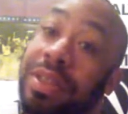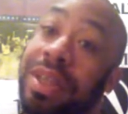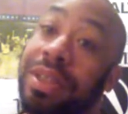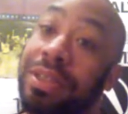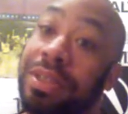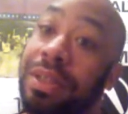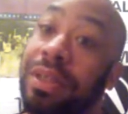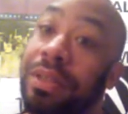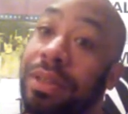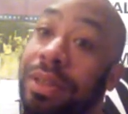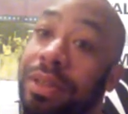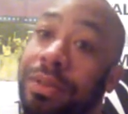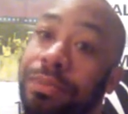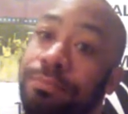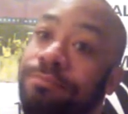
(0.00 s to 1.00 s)
next song
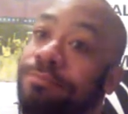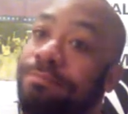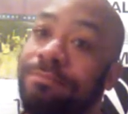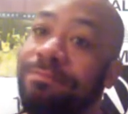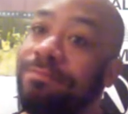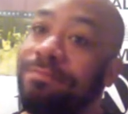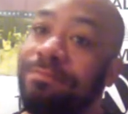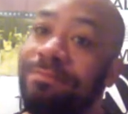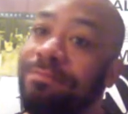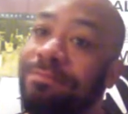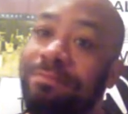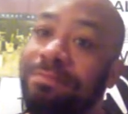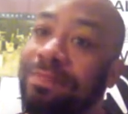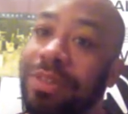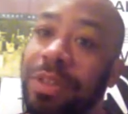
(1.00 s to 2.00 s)
though.
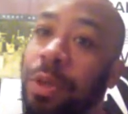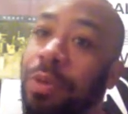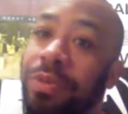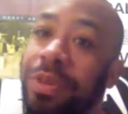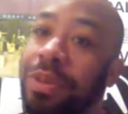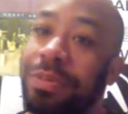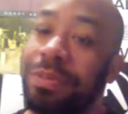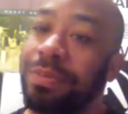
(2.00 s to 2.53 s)
It's over.